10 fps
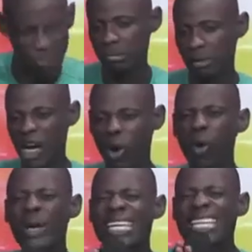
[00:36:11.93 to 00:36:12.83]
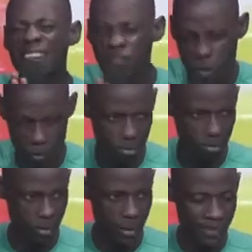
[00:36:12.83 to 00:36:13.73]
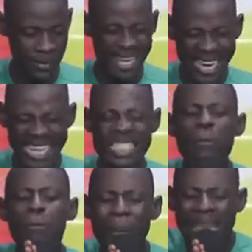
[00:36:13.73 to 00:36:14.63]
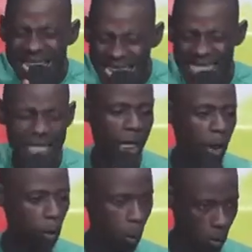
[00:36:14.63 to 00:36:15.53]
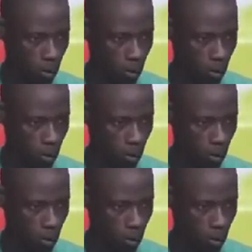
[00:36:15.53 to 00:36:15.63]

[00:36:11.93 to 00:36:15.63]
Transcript: that God will give you is peace in your home.